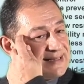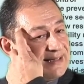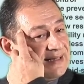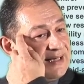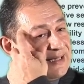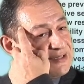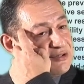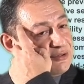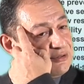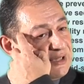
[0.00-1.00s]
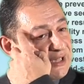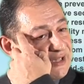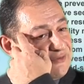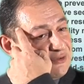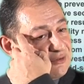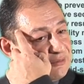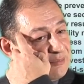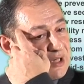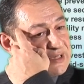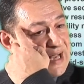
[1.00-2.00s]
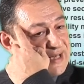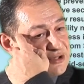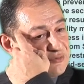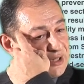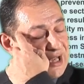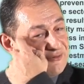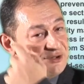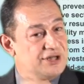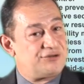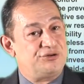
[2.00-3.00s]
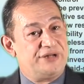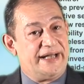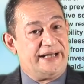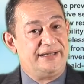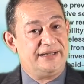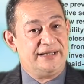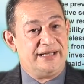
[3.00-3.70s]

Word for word: And so if your boss asks you, what have you done today?